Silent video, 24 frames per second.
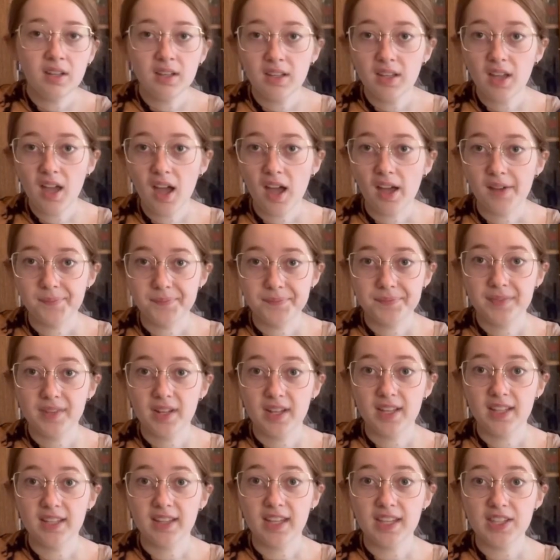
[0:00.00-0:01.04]
yeah,
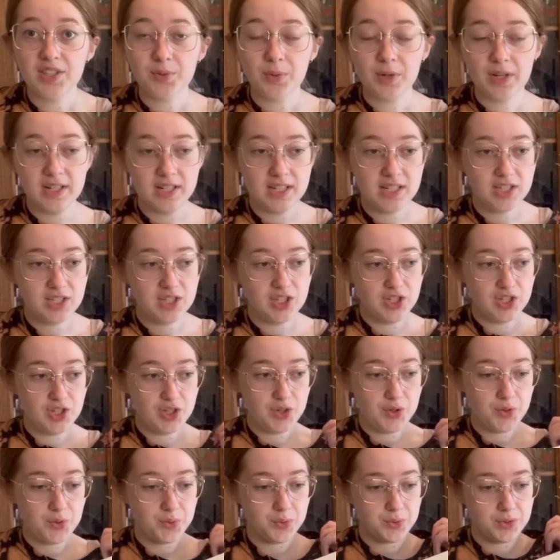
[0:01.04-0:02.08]
that's what I need to
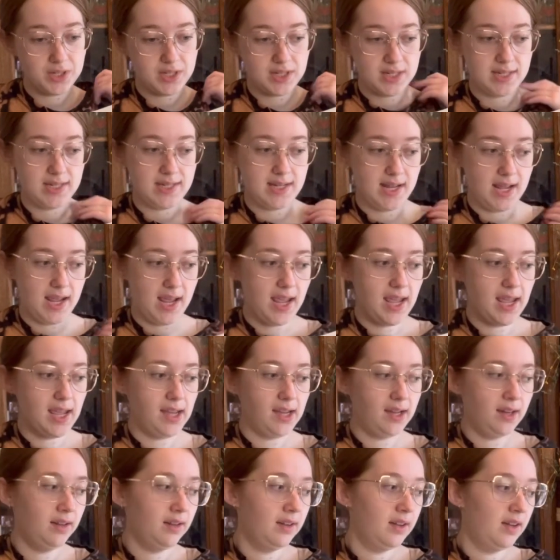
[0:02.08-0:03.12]
do today.
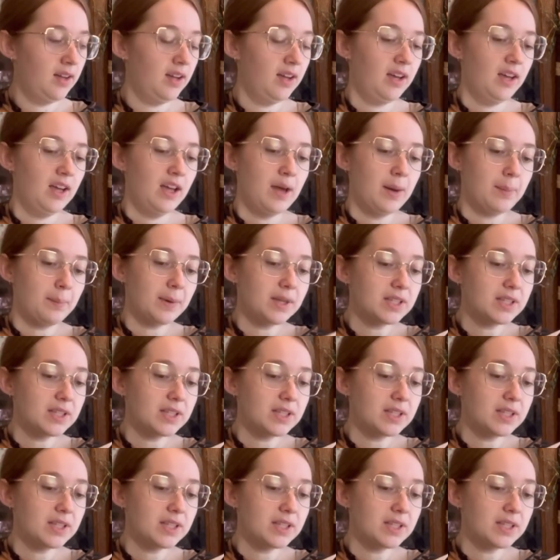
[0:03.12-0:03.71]
My